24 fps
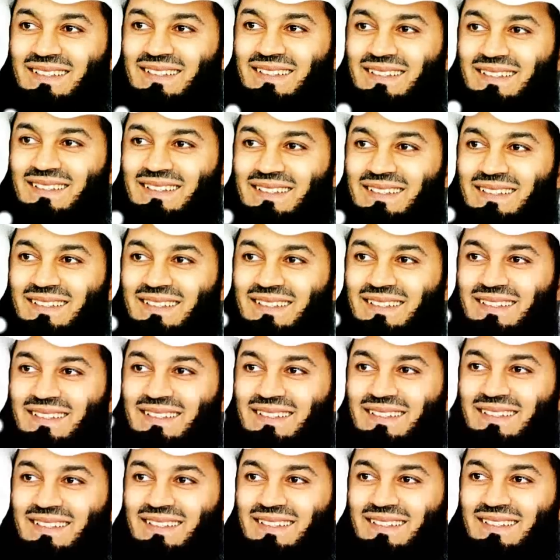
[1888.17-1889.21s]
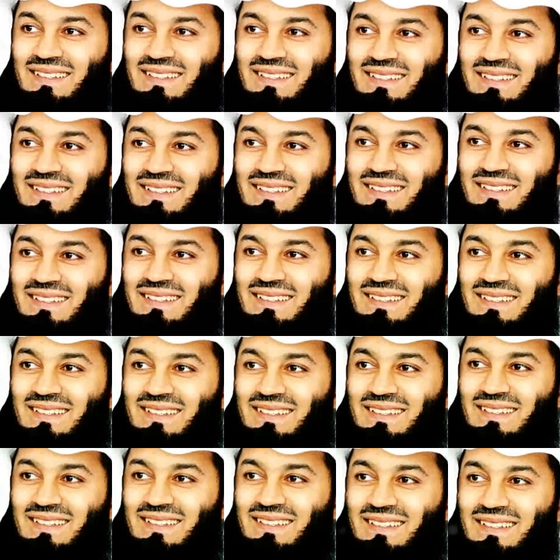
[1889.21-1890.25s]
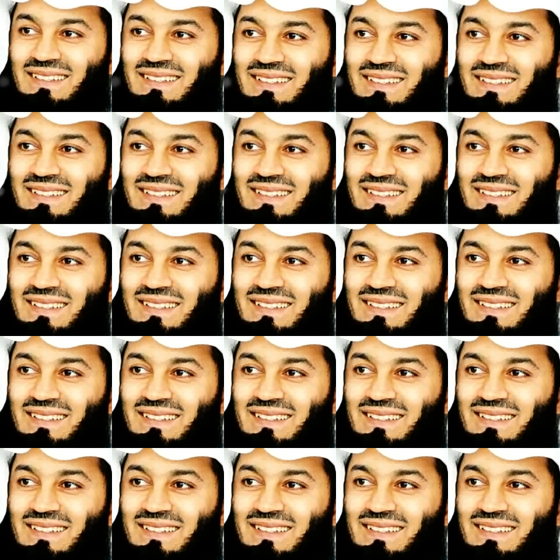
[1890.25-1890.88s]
May Allah subhanahu wa ta'ala have mercy on us.